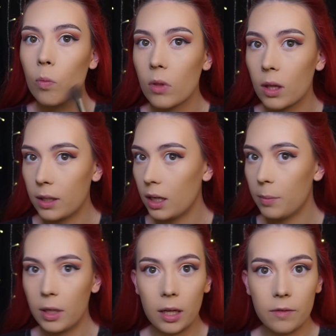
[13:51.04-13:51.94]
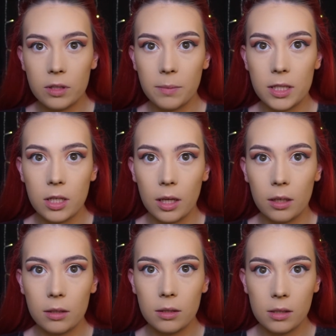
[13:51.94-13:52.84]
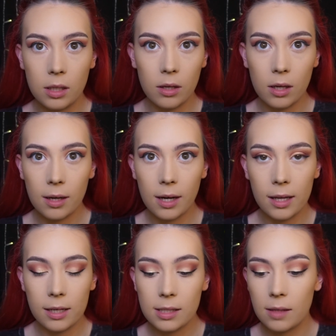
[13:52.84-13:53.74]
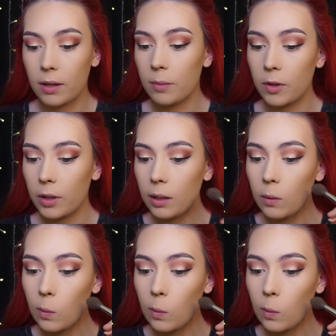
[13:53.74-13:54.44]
And then I pull it over to my chin, so you can kind of see what I'm doing.